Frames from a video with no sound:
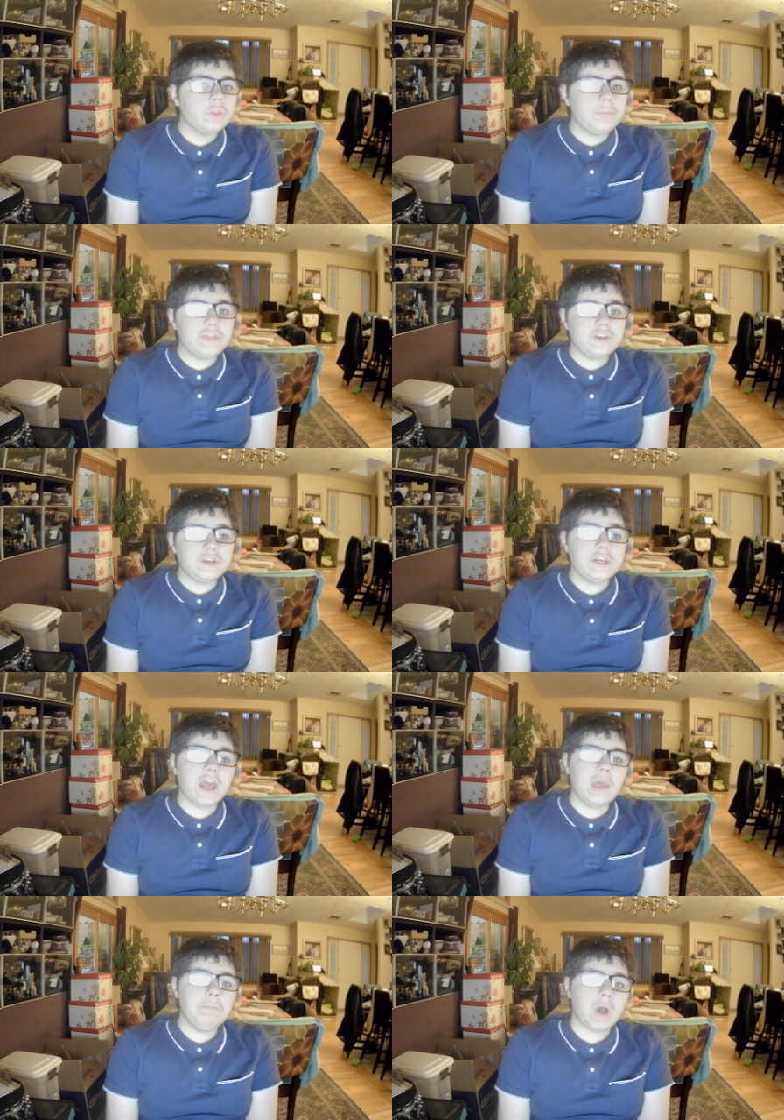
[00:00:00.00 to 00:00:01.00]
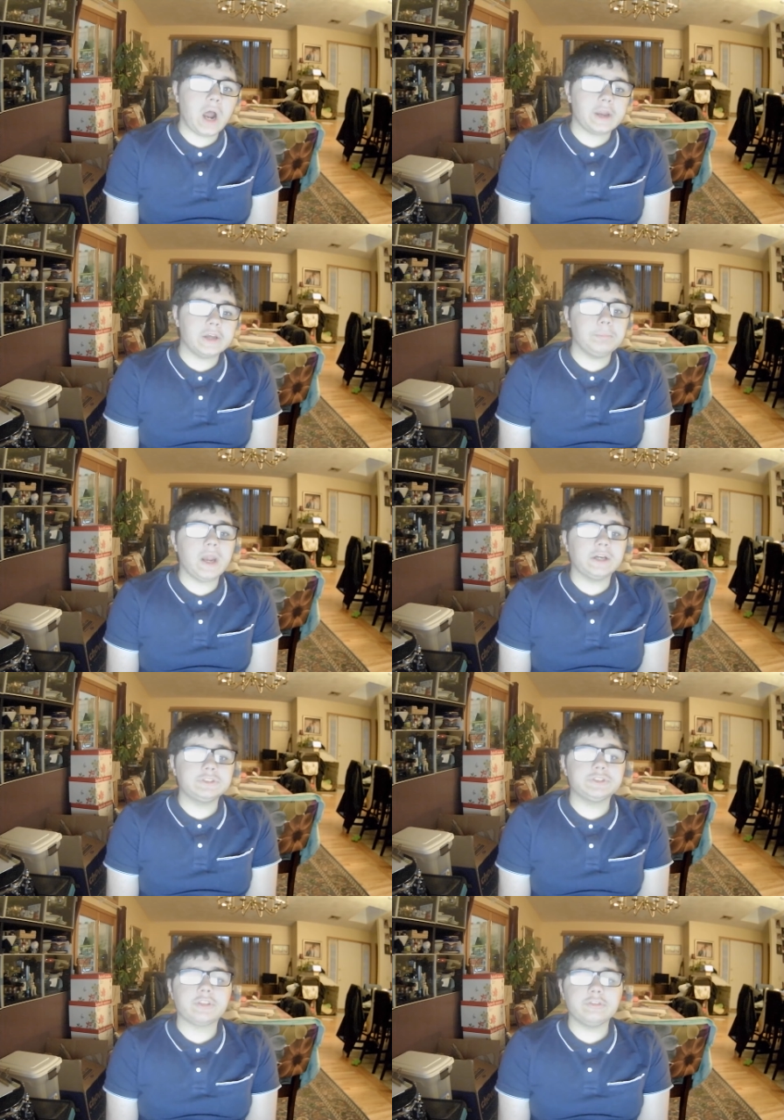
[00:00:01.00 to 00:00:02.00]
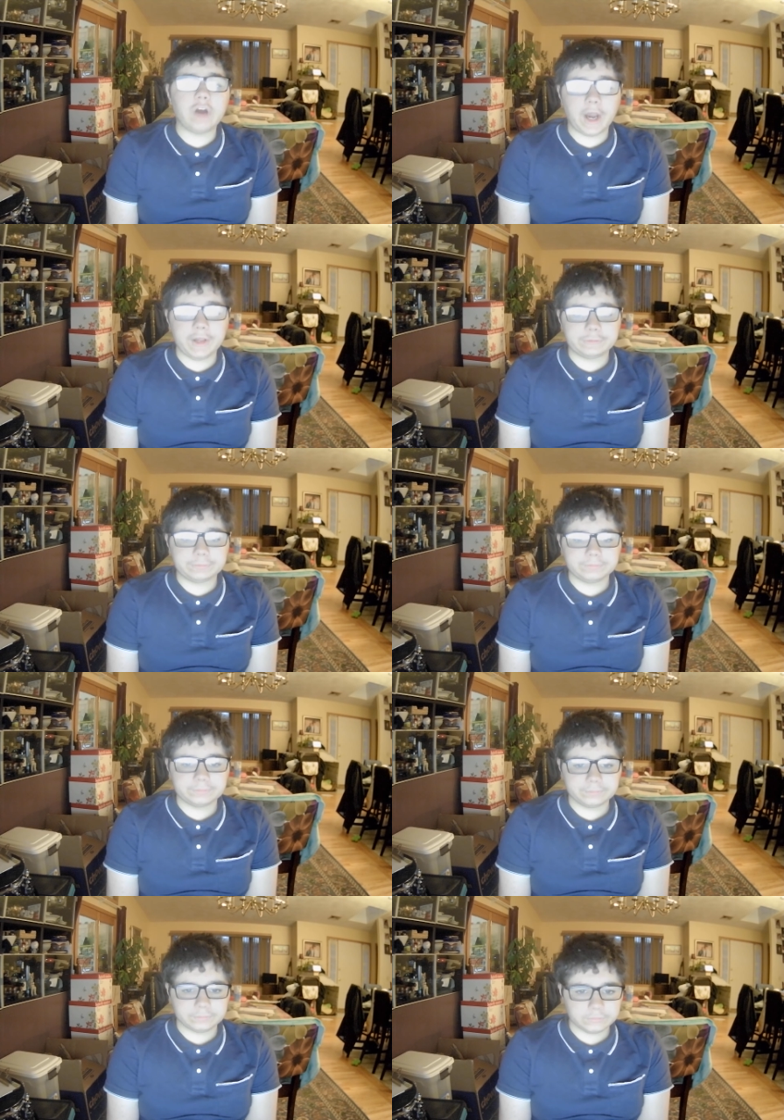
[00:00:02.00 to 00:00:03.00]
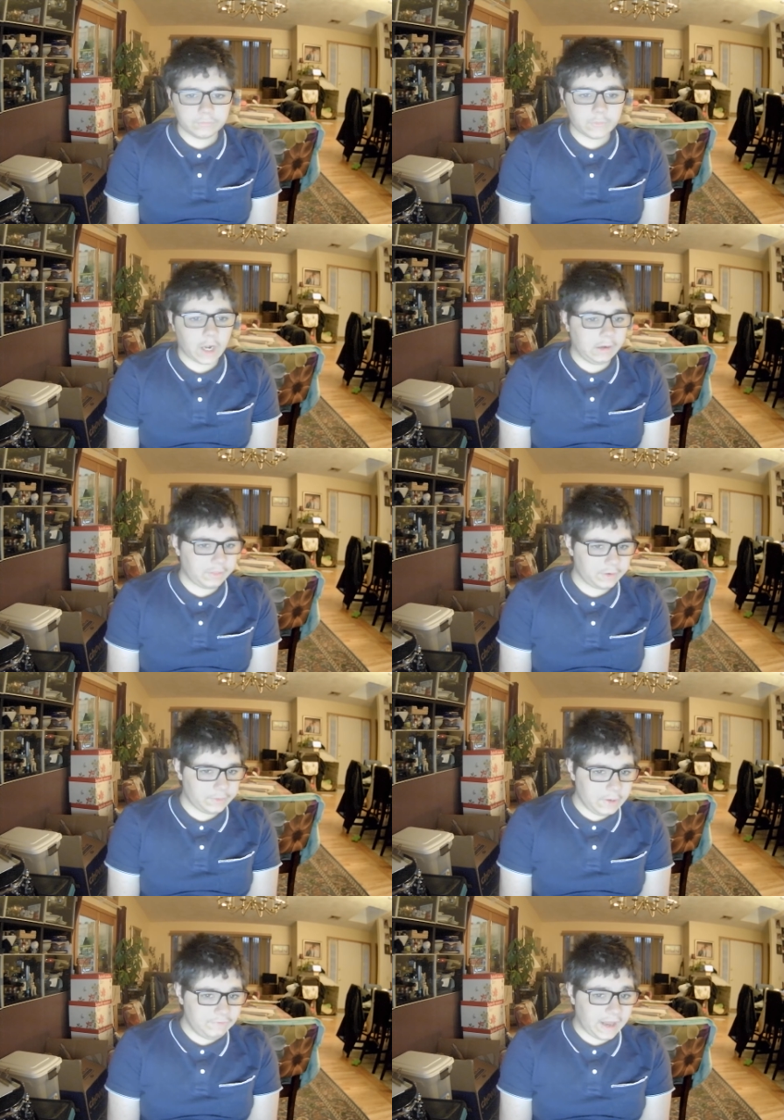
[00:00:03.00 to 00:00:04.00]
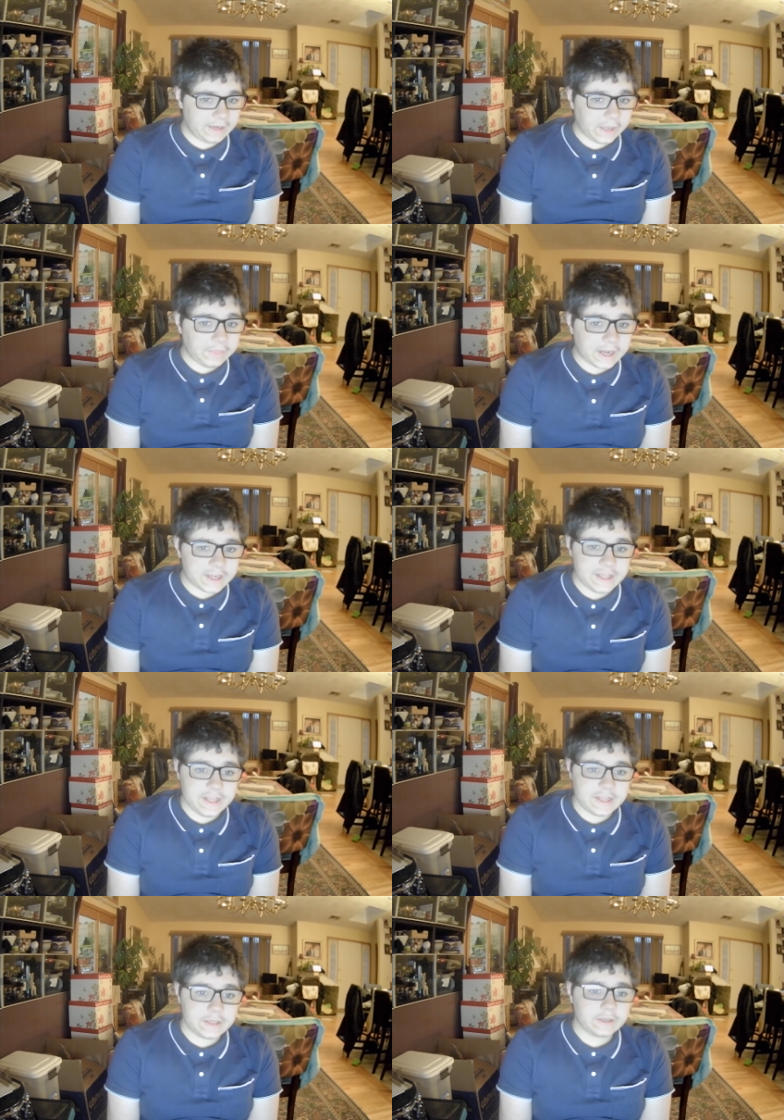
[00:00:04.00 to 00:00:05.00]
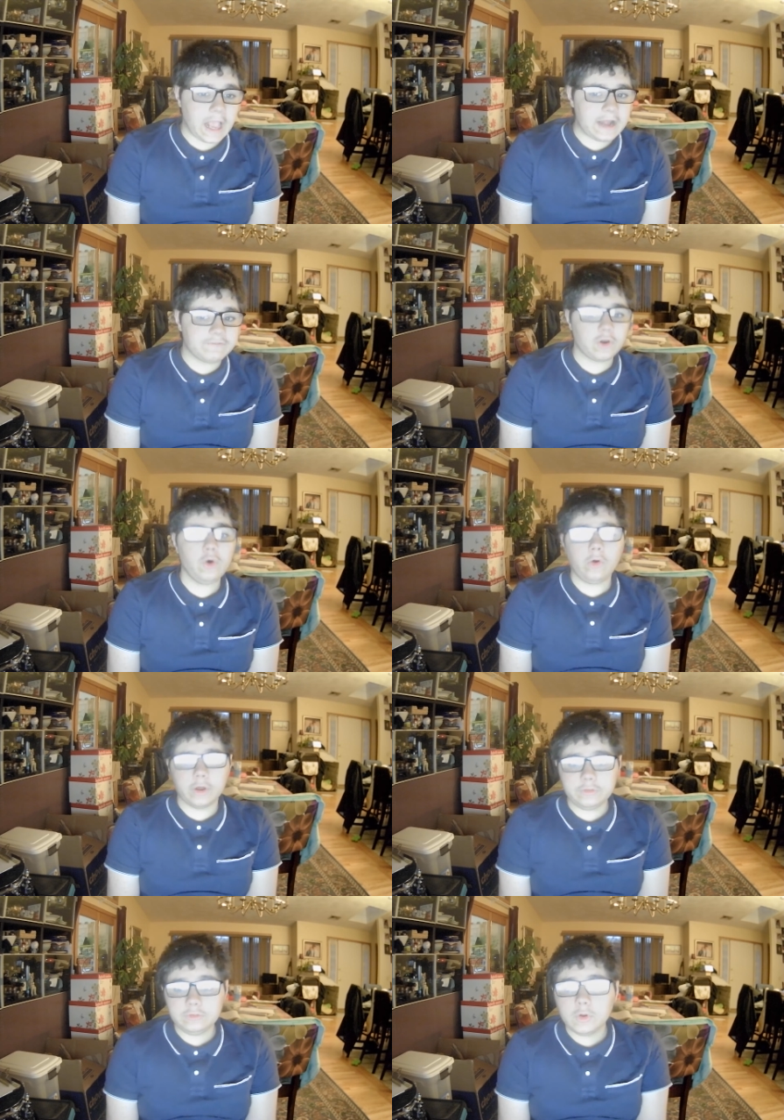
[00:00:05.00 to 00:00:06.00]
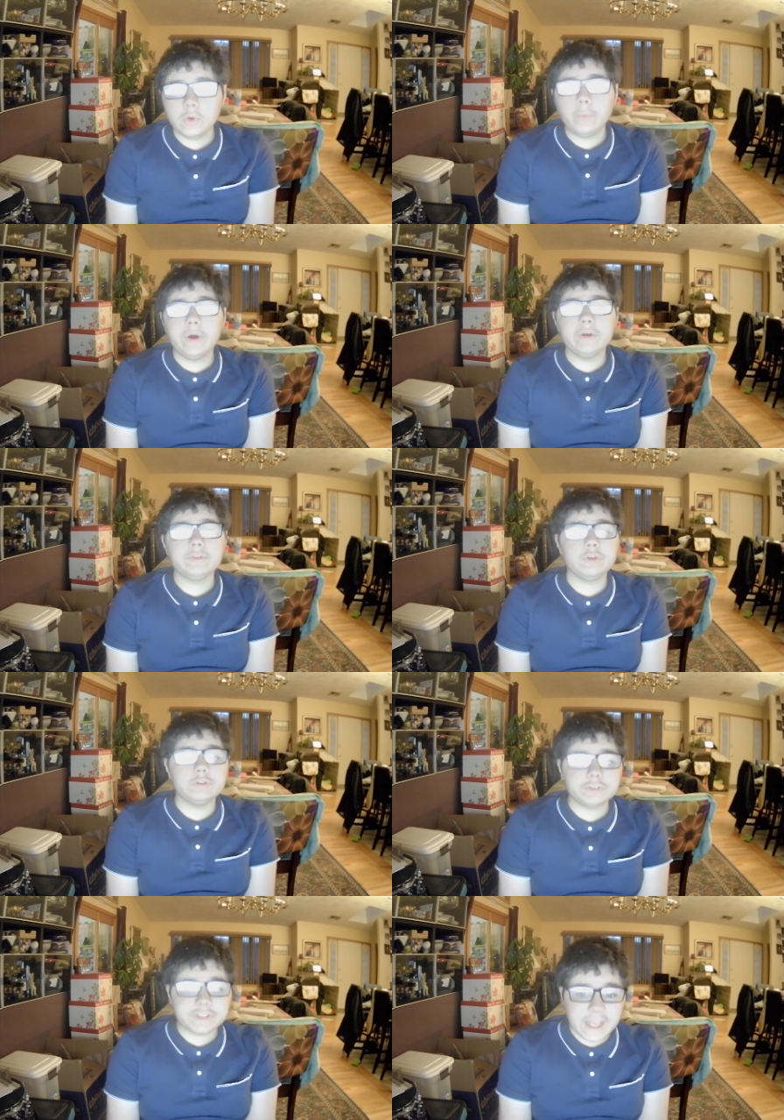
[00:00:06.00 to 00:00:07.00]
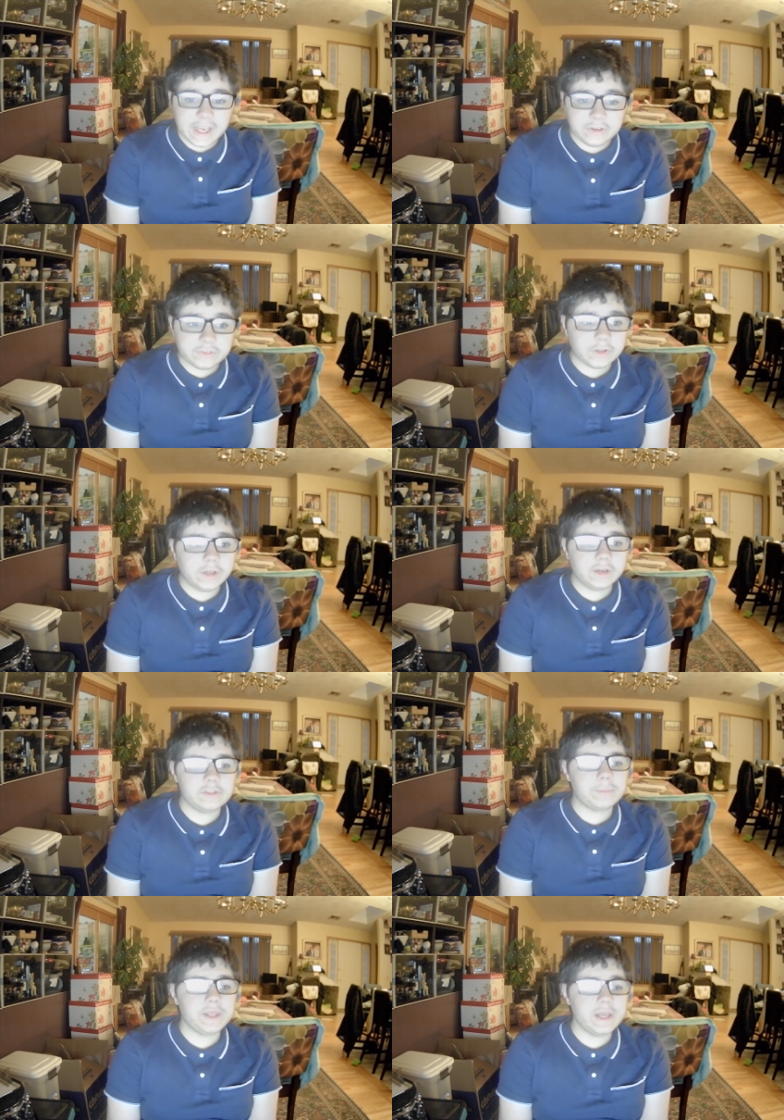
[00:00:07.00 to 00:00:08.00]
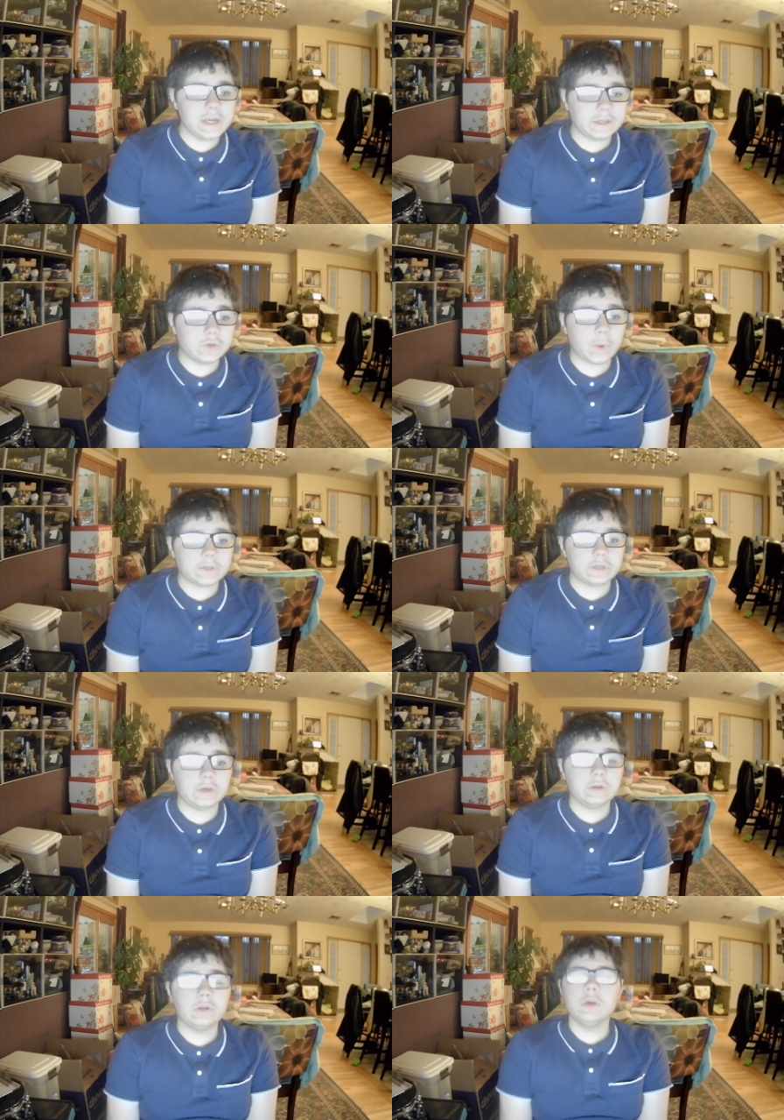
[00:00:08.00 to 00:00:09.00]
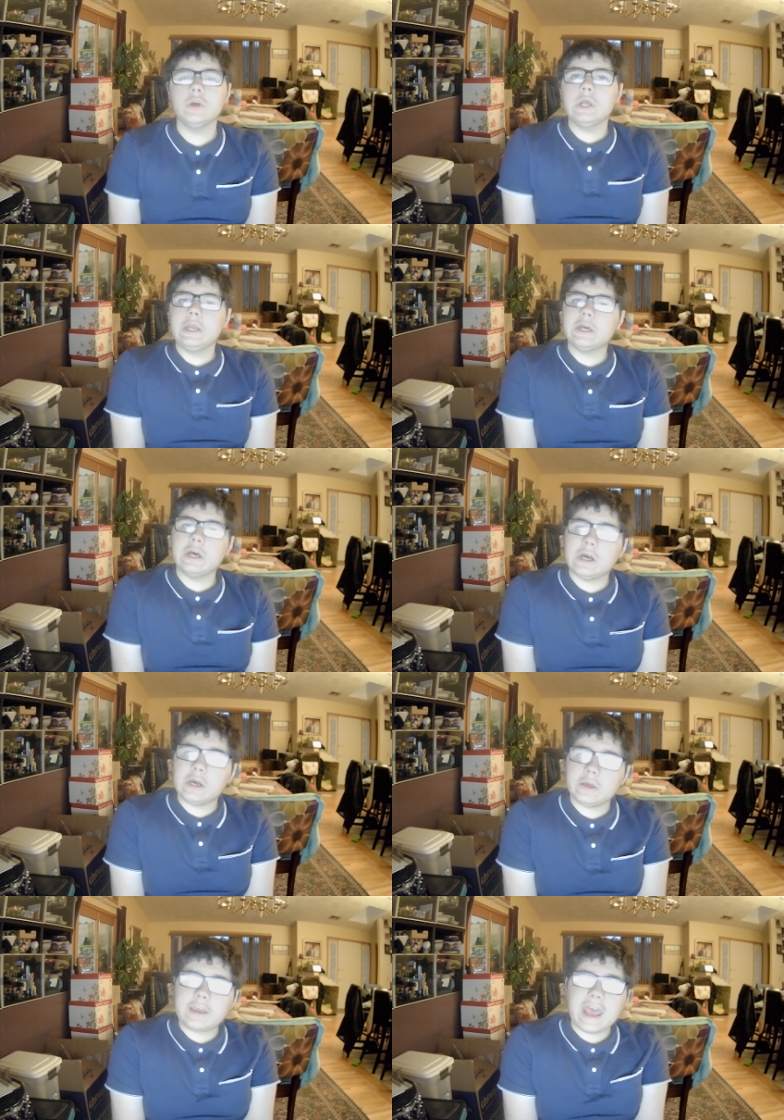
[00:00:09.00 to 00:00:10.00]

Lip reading: Byzantine Empire managed to thrive. Another event that he kind of caused was the Crusades and his appealing to